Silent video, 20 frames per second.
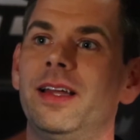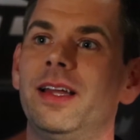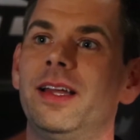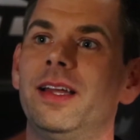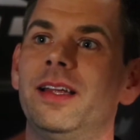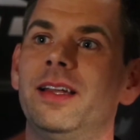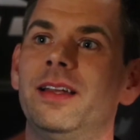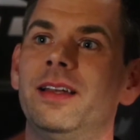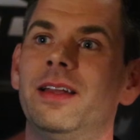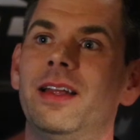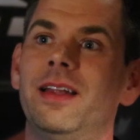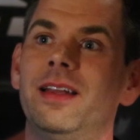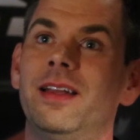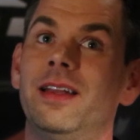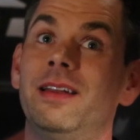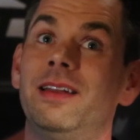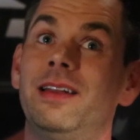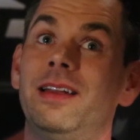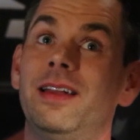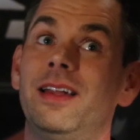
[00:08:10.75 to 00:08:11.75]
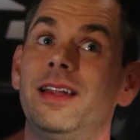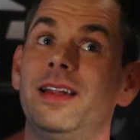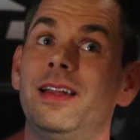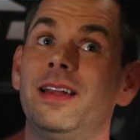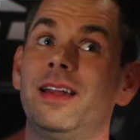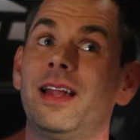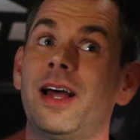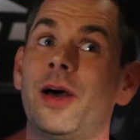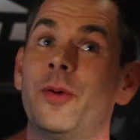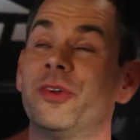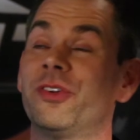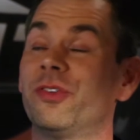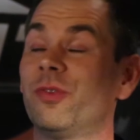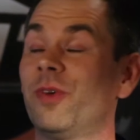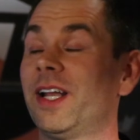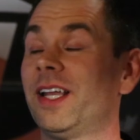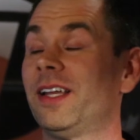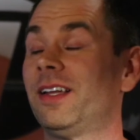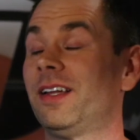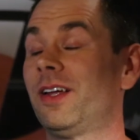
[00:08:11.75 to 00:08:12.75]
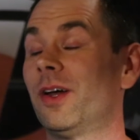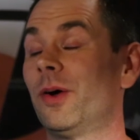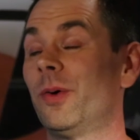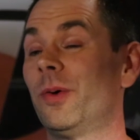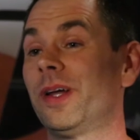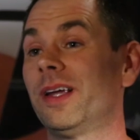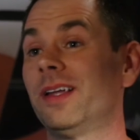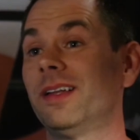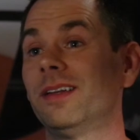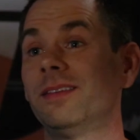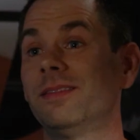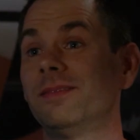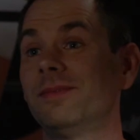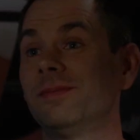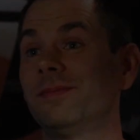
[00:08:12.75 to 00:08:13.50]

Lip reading: And I was ready to go again.